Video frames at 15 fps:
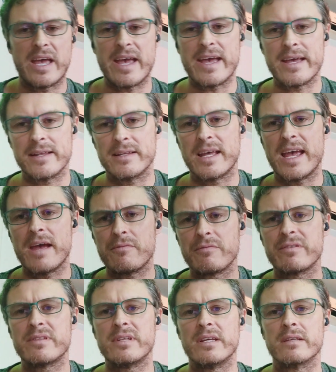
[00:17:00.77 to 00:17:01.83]
And
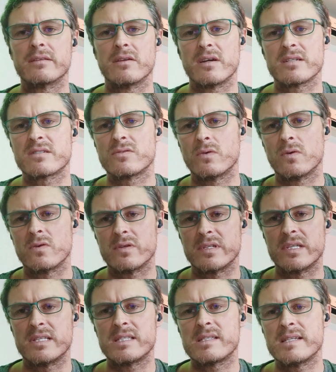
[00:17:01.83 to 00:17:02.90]
everything that I saw on the
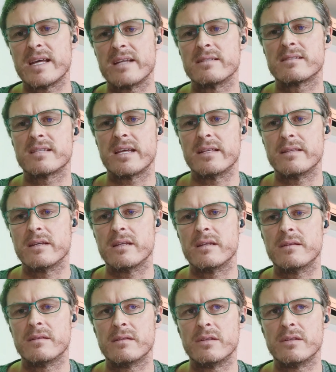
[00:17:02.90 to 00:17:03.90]
internet said that,